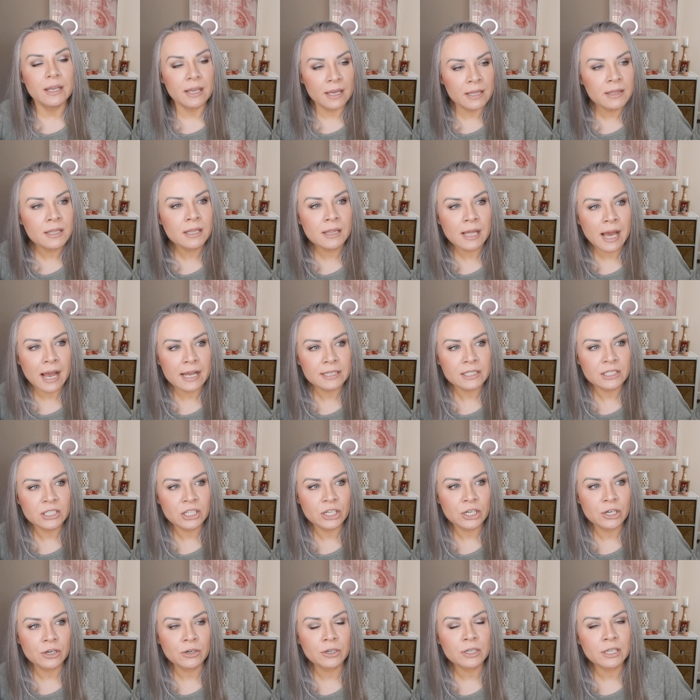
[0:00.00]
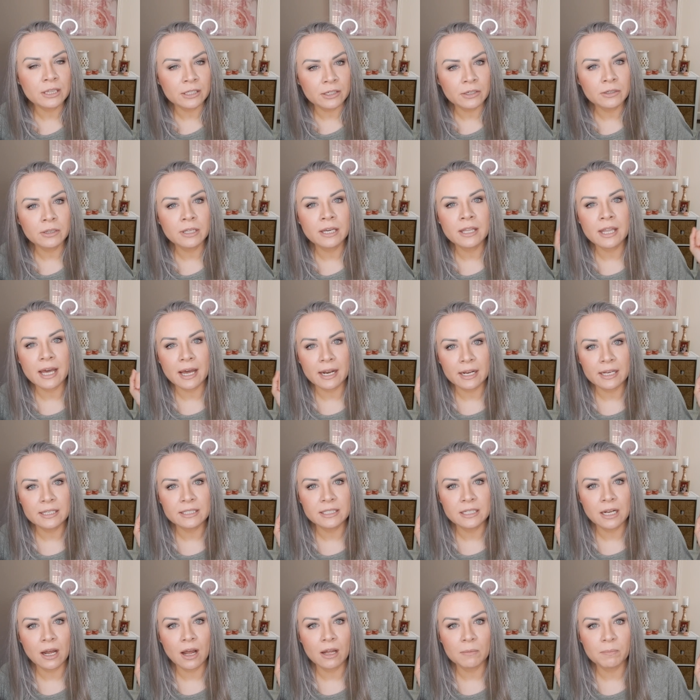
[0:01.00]
In the last year, clearly that
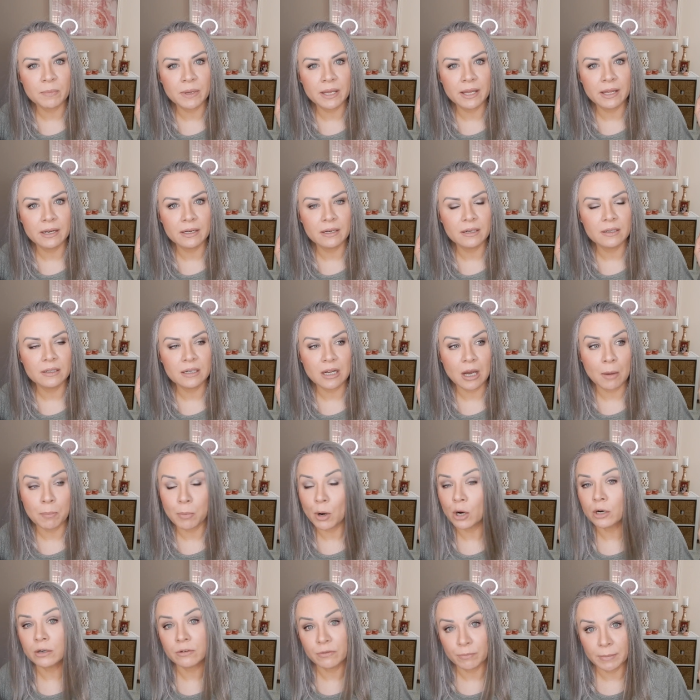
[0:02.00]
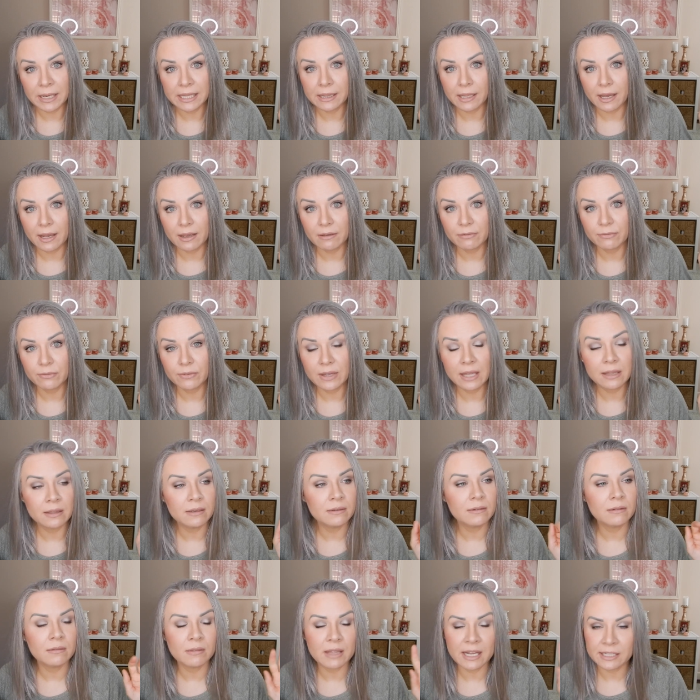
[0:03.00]
has not been a part of my life,
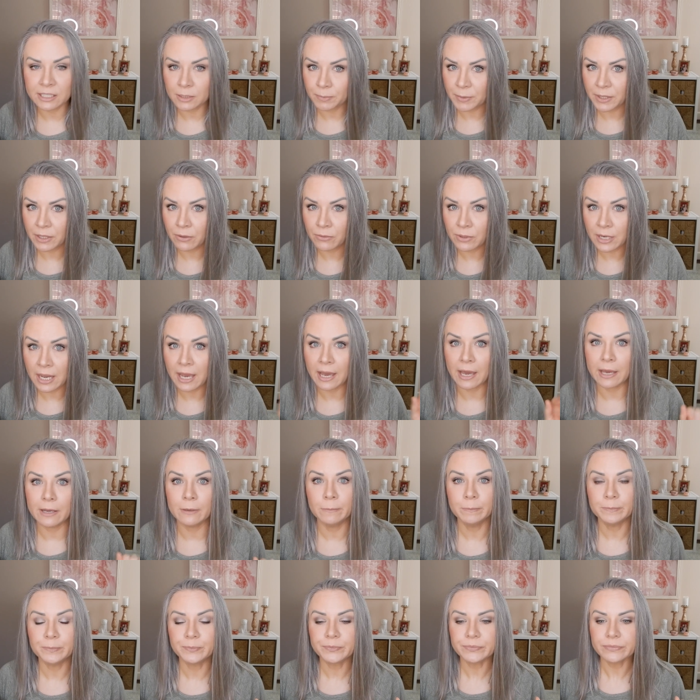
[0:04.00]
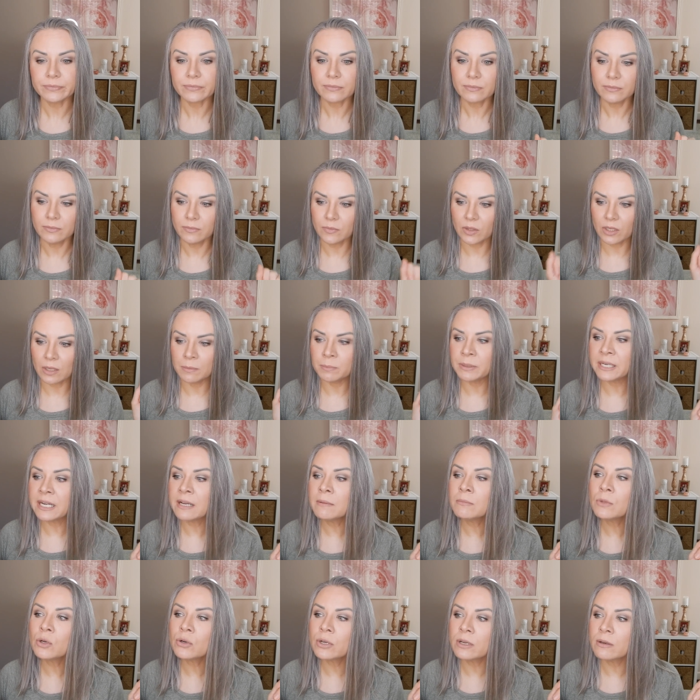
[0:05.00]
and that's been okay. But
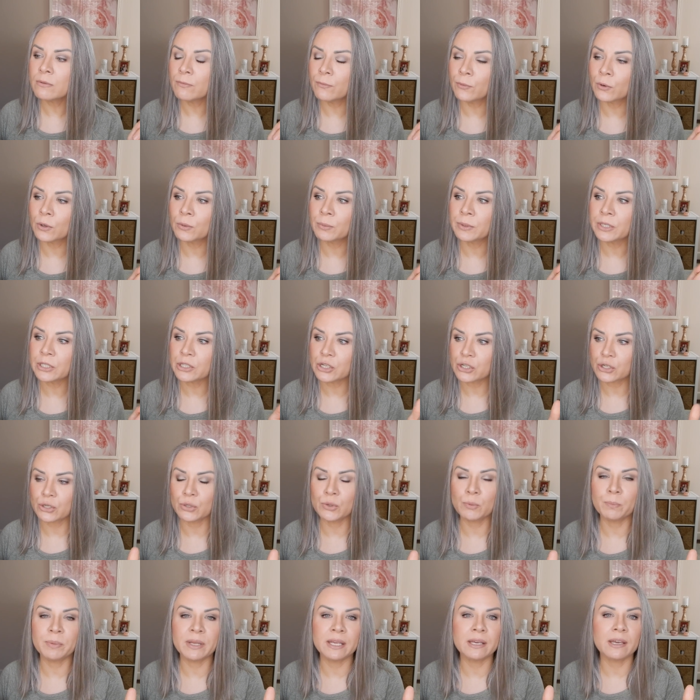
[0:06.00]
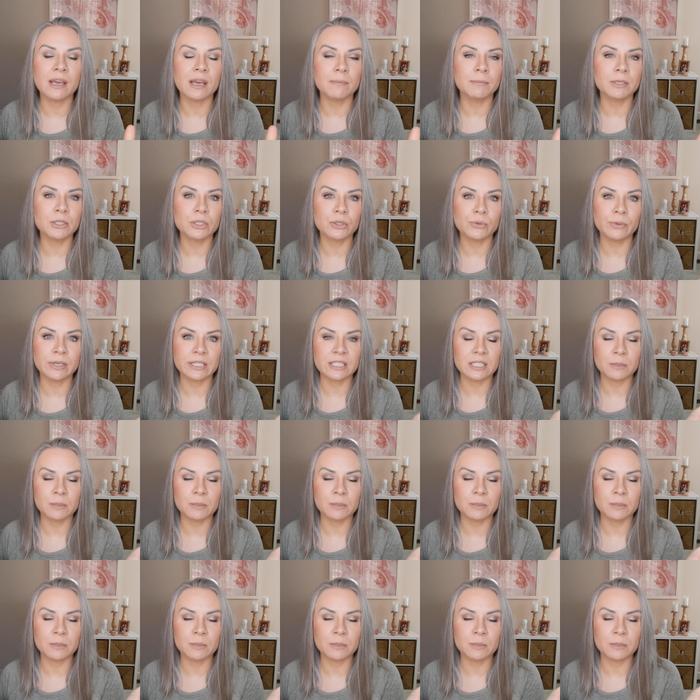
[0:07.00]
I'm looking forward to being able to